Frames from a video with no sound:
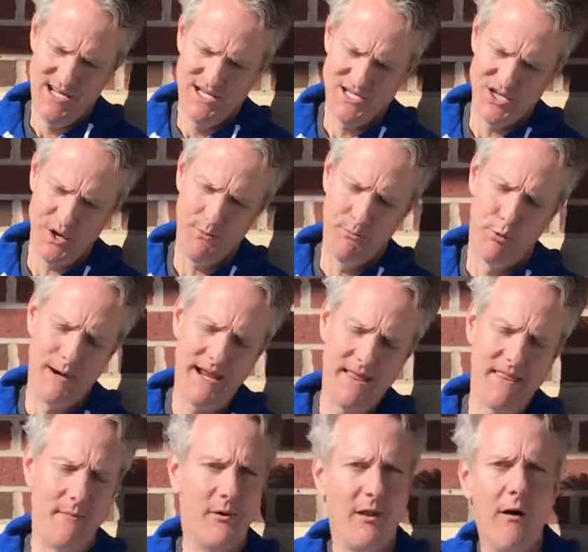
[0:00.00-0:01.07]
so bring
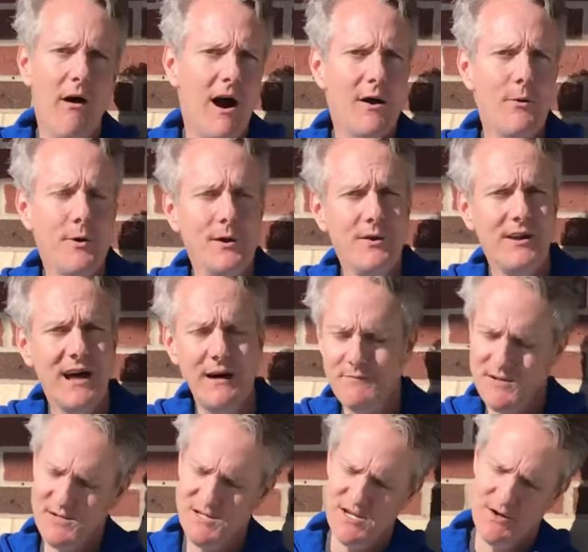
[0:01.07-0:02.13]
them along when you come
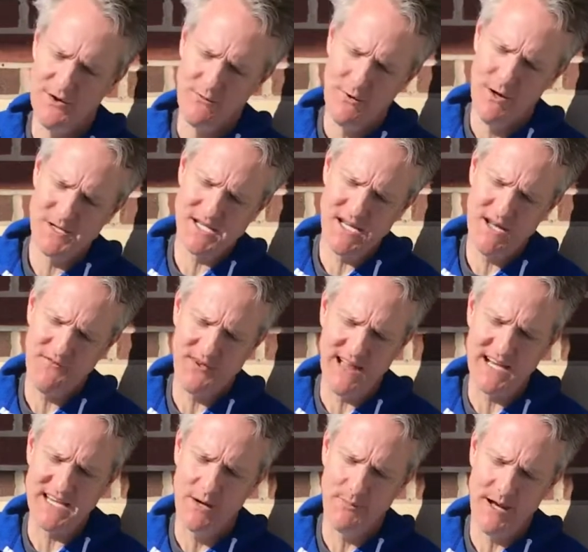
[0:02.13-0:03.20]
to Zona Rosa. If you'd
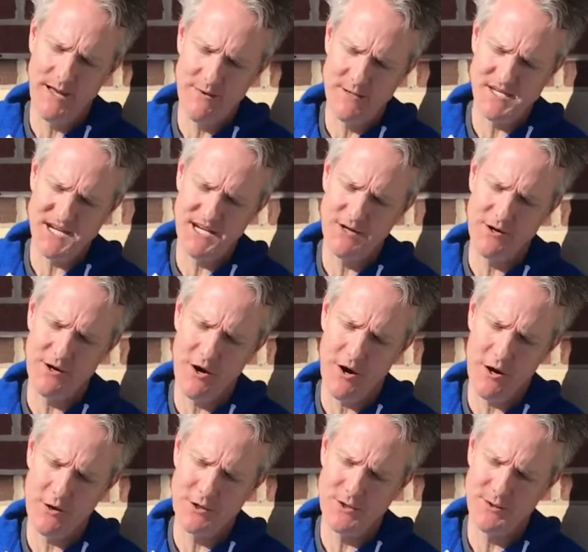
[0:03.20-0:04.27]
like to help other senior and
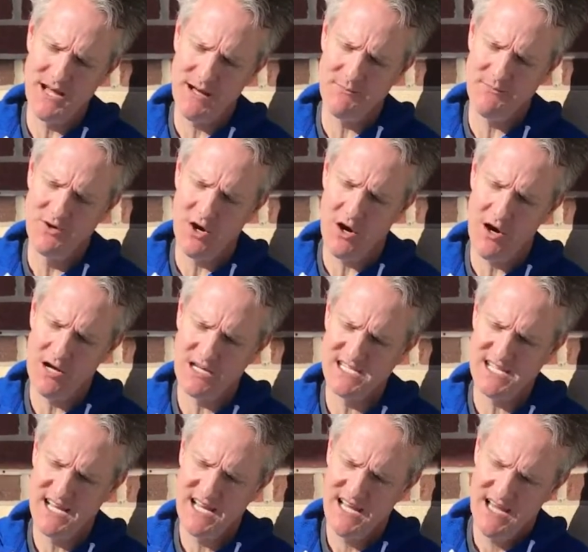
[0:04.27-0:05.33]
harder to adopt
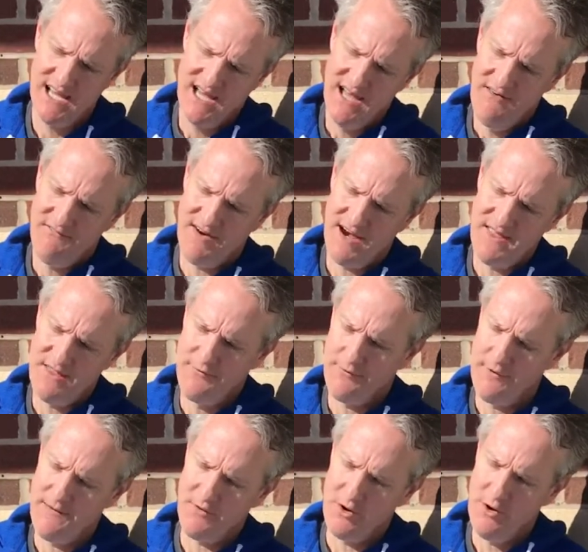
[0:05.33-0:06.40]
dogs find their
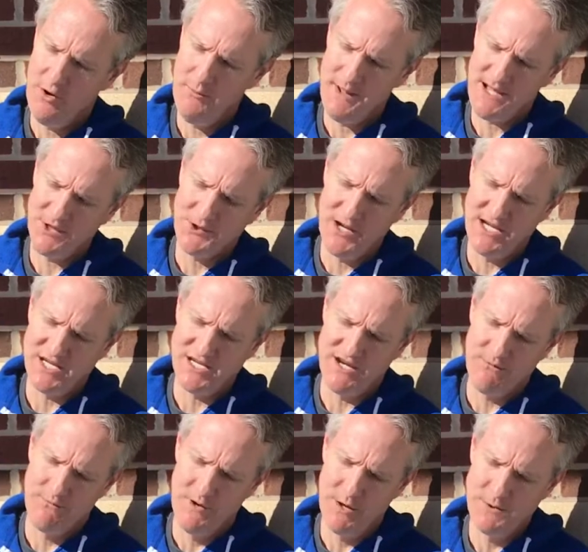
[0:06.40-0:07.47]
forever home, make a donation at
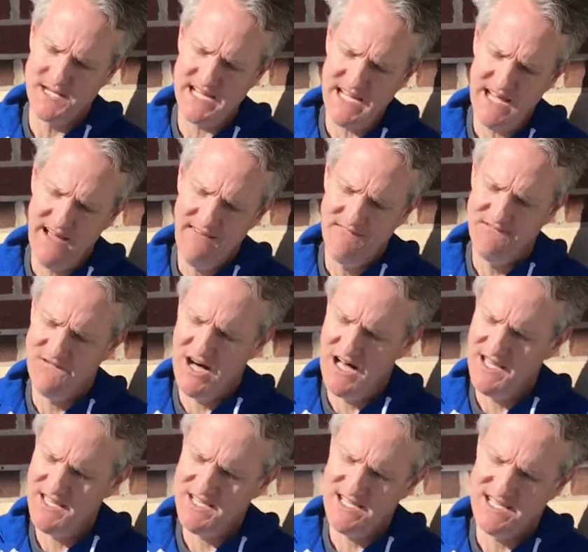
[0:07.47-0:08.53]

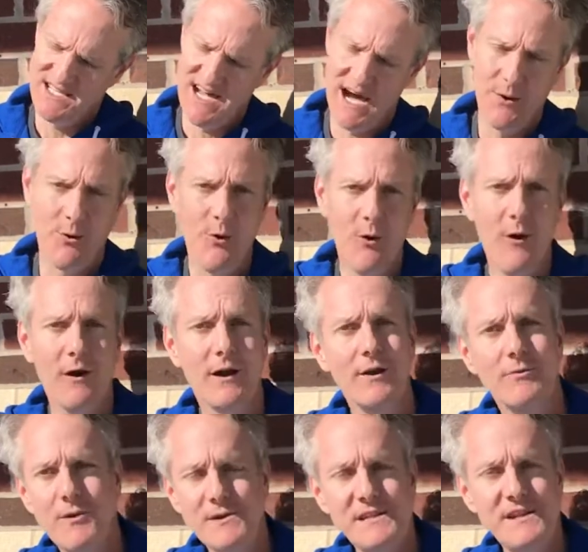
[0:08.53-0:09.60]
rosiefund.org.
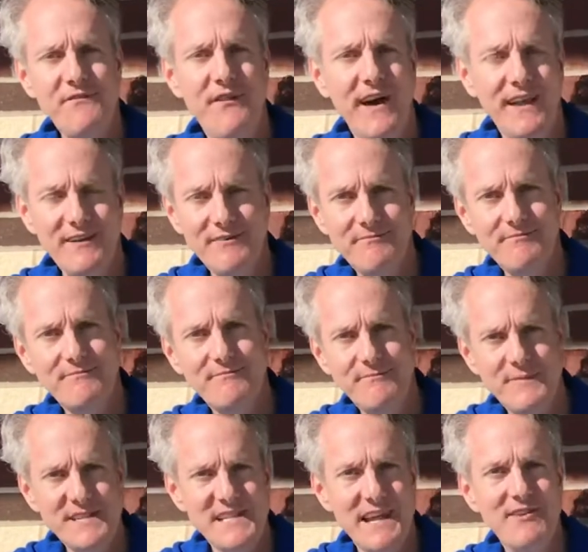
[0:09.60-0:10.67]
Rosie Fund,
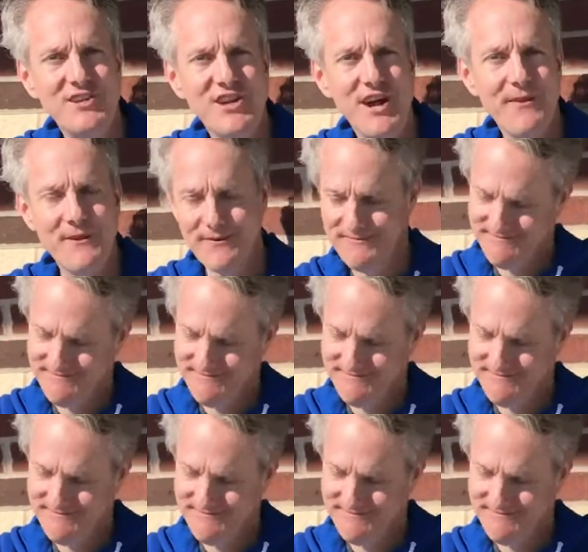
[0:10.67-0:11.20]
we save each other.